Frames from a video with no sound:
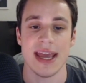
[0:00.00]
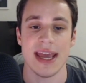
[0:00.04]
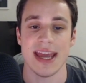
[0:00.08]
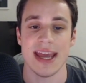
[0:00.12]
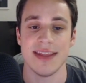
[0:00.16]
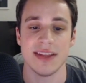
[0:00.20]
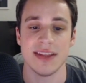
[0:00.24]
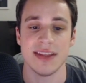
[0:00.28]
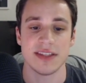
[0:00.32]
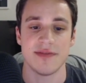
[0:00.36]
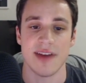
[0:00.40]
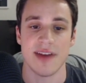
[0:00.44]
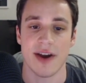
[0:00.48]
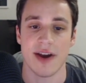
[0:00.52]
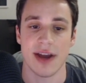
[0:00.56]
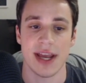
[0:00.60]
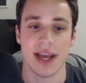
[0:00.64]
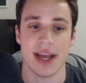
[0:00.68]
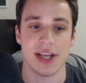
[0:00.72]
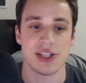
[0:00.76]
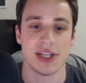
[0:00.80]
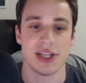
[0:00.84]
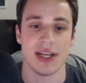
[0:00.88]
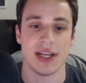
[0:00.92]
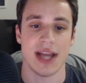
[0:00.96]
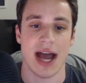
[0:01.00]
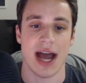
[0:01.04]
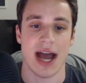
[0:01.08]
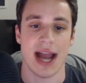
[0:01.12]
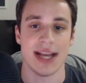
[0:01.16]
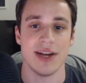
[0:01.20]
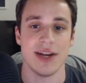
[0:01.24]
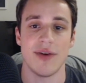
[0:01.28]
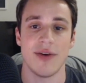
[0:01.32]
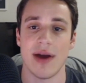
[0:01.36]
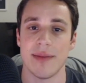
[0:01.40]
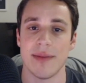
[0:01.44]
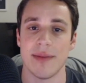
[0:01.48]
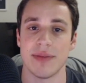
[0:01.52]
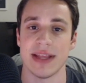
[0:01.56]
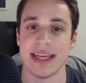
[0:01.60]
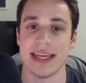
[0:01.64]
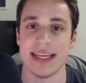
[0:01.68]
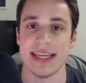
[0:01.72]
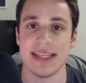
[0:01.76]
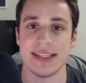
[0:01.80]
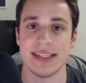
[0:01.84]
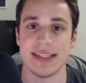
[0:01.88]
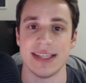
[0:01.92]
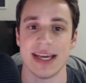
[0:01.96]
In this variation, I know I play
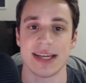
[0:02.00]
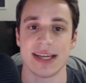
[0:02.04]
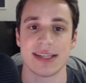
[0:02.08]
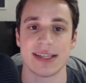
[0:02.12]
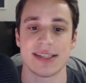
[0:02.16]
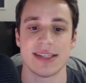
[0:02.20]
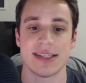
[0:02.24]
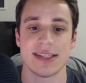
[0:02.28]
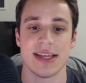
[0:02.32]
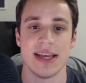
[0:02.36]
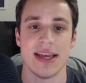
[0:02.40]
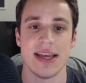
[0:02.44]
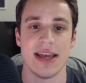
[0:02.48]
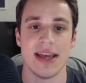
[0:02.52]
e6.